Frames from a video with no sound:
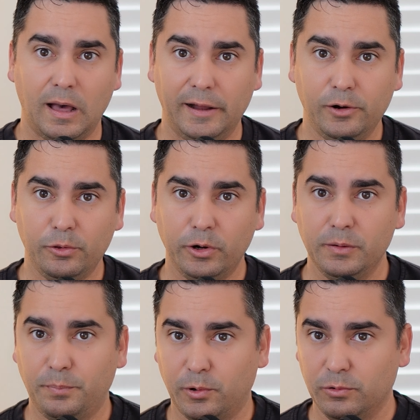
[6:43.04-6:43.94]
Another
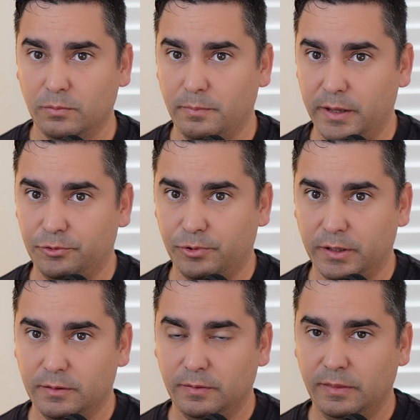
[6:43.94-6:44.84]
important
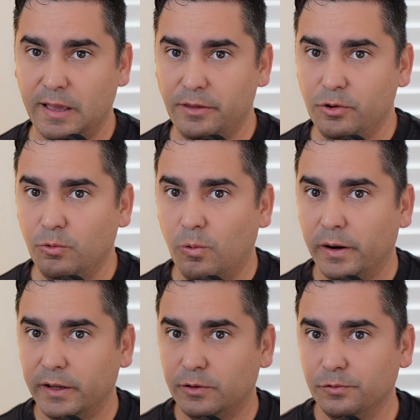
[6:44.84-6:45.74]
metric that you
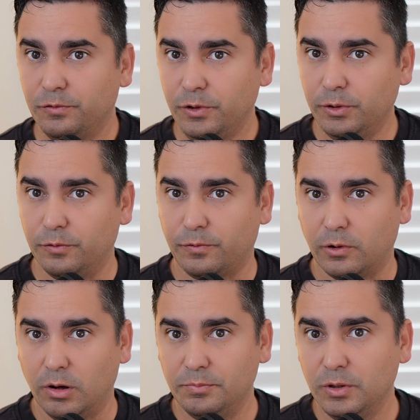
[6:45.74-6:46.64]
want to consider for
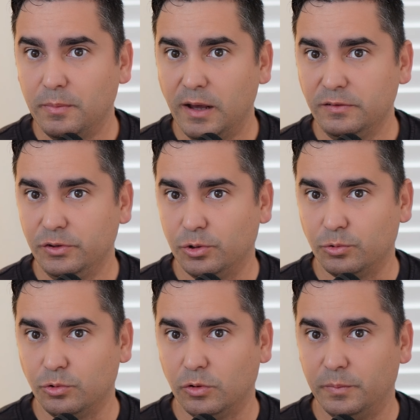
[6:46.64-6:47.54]
optimizing your
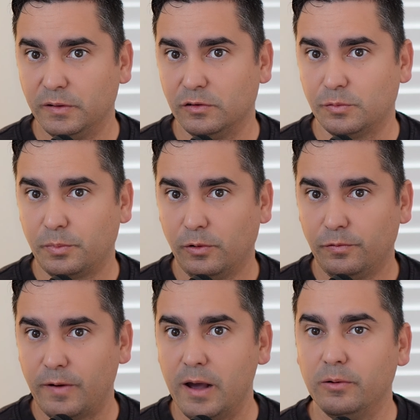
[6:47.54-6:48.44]
Google business
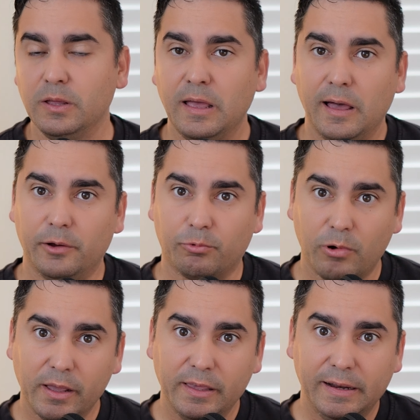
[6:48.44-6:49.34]
profile and
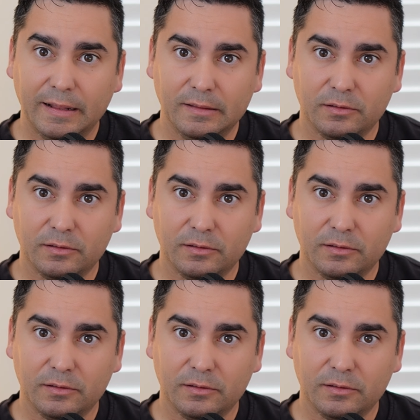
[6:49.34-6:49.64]
ranking at the